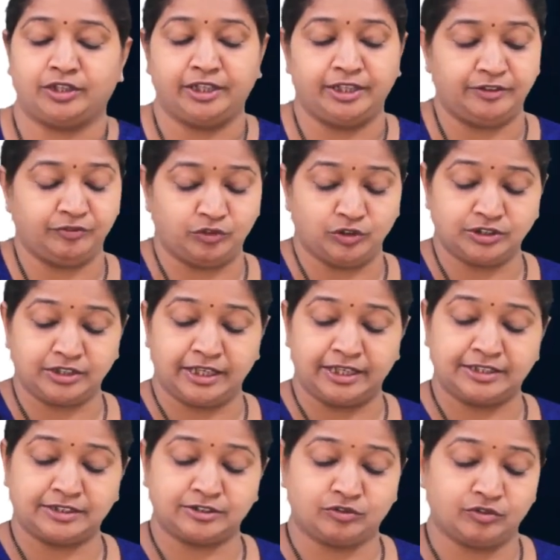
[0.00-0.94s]
It was
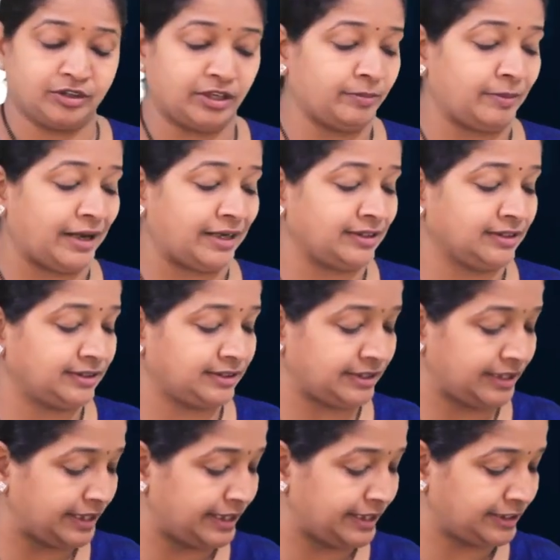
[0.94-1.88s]
x square minus
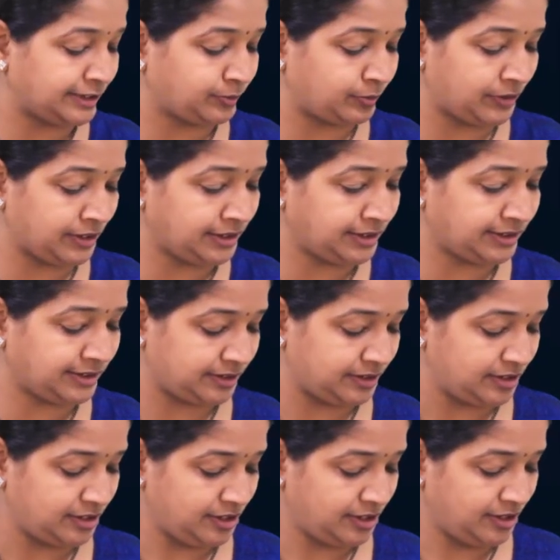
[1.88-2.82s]
3x
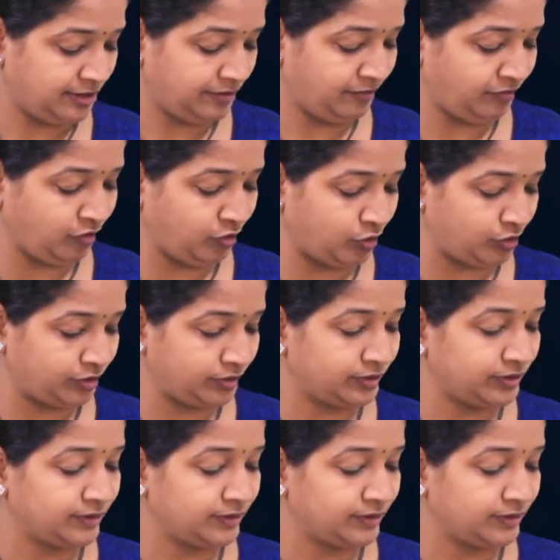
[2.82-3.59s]
plus 4.